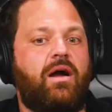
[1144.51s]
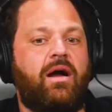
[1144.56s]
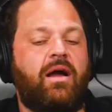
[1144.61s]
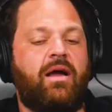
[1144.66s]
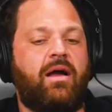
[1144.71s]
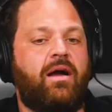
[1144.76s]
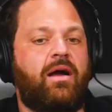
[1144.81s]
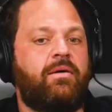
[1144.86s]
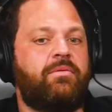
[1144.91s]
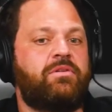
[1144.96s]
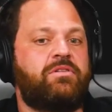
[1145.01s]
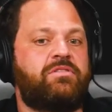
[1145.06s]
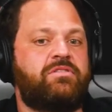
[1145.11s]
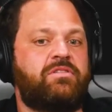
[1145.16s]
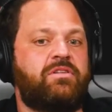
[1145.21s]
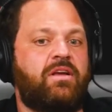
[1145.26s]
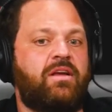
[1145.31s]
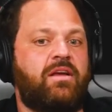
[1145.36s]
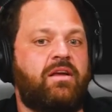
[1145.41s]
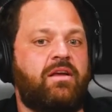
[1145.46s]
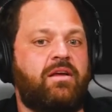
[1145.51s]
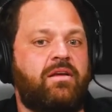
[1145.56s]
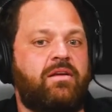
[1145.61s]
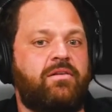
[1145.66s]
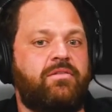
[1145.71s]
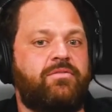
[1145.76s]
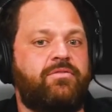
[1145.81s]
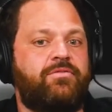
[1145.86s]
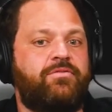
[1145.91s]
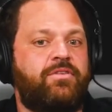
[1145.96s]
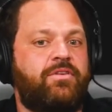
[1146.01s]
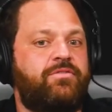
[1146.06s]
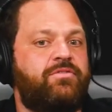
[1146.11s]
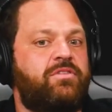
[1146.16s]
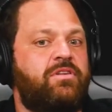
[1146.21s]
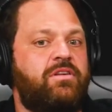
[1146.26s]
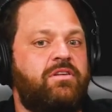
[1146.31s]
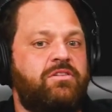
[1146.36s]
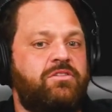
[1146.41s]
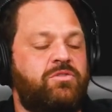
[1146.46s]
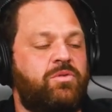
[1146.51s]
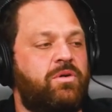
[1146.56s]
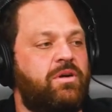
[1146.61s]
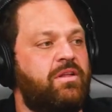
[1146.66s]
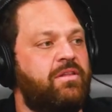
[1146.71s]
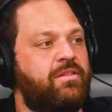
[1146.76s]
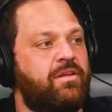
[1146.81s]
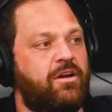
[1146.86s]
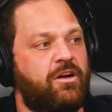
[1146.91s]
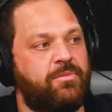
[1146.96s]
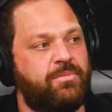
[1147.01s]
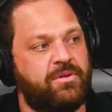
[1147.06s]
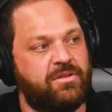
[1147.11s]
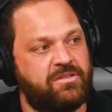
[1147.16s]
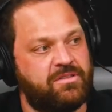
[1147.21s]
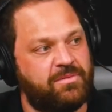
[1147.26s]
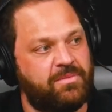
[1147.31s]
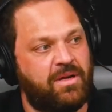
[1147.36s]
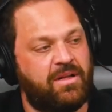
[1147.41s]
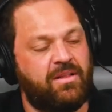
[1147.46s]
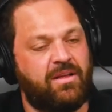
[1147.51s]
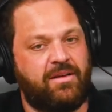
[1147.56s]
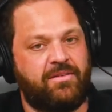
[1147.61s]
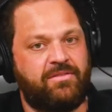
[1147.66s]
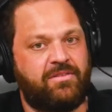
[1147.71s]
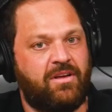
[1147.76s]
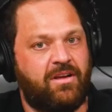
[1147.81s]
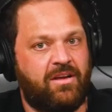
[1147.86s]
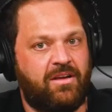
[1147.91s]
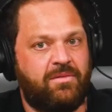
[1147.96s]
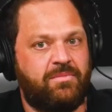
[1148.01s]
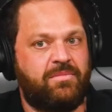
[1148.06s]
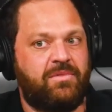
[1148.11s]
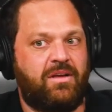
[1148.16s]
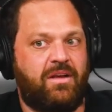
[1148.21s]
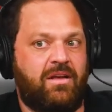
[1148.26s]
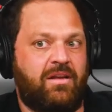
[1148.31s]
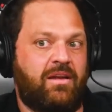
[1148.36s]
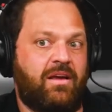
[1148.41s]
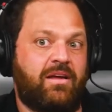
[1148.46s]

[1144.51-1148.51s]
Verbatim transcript: I, I would say, fifteen, twenty therapists in my lifetime, and